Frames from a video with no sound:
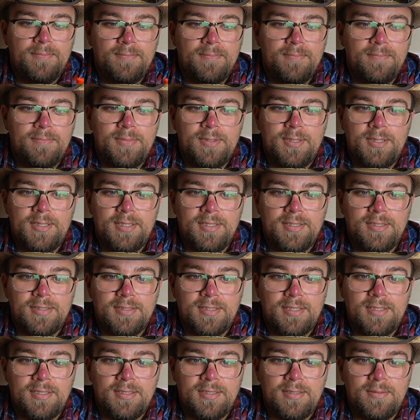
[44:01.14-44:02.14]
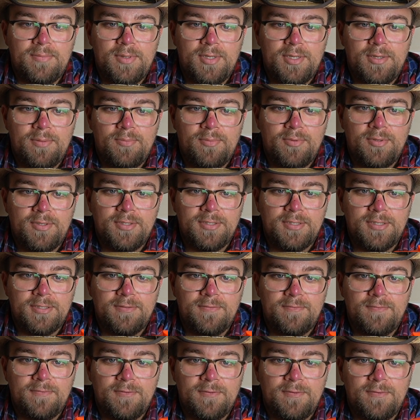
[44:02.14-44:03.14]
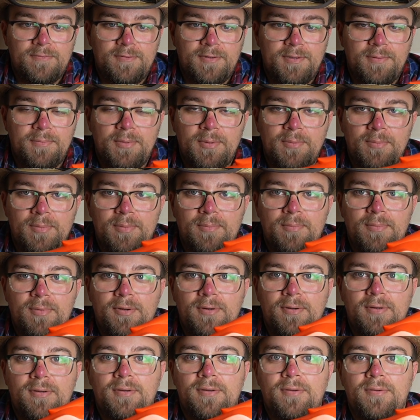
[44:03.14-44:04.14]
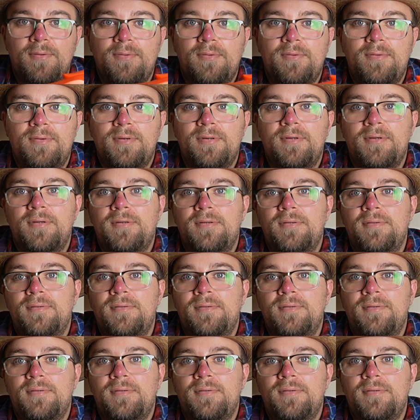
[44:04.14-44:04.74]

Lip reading: being excited about a present for a family member, or